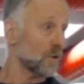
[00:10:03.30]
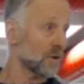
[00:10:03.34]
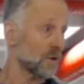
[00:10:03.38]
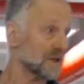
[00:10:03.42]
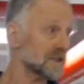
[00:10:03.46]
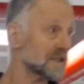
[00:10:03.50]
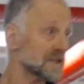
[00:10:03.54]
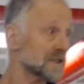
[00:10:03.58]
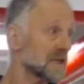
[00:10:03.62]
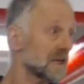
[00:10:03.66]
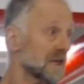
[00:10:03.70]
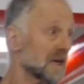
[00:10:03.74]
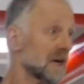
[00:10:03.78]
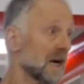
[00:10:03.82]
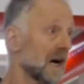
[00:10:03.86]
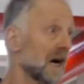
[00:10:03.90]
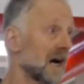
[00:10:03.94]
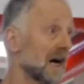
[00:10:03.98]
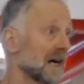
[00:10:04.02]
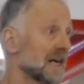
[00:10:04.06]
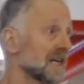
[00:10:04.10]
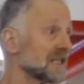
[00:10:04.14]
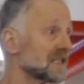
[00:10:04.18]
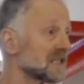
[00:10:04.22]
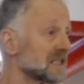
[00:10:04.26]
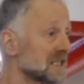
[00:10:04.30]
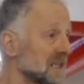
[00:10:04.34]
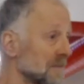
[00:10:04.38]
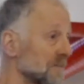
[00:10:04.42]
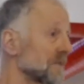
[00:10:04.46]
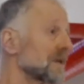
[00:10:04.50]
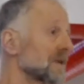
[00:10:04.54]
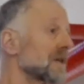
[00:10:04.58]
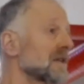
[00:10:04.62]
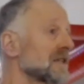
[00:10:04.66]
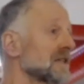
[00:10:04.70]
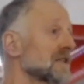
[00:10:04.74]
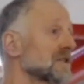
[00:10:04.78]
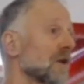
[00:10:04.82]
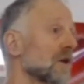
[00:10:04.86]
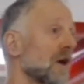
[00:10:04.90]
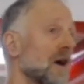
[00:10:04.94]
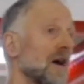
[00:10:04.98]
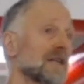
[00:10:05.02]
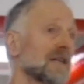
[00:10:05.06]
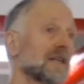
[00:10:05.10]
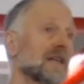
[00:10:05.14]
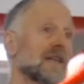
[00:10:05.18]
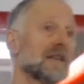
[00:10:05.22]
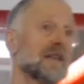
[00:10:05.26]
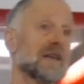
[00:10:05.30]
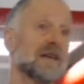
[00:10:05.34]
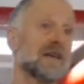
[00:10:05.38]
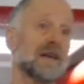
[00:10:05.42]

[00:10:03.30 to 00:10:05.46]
course. It's typically taught in